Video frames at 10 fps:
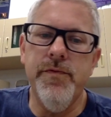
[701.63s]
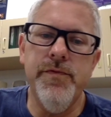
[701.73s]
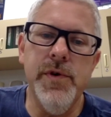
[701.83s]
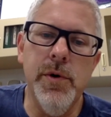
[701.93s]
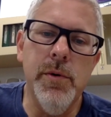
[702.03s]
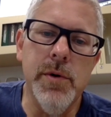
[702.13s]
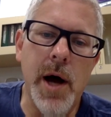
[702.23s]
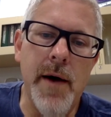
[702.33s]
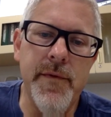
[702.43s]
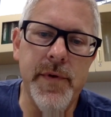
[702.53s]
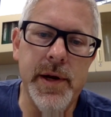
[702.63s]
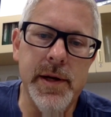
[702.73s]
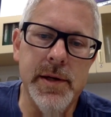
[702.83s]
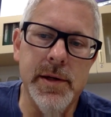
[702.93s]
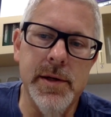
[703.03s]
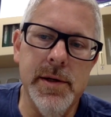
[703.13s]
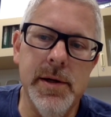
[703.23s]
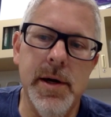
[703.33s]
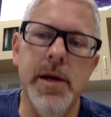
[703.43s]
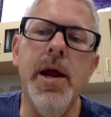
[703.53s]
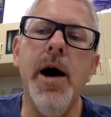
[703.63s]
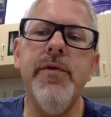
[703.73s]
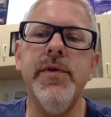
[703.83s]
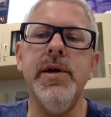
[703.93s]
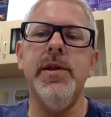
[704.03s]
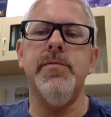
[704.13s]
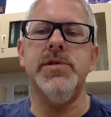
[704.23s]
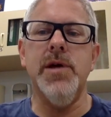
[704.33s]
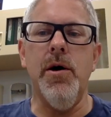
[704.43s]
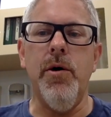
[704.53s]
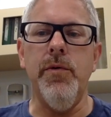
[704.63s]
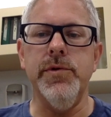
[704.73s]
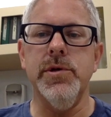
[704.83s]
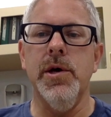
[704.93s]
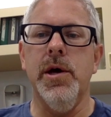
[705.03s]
feel confident enough in themselves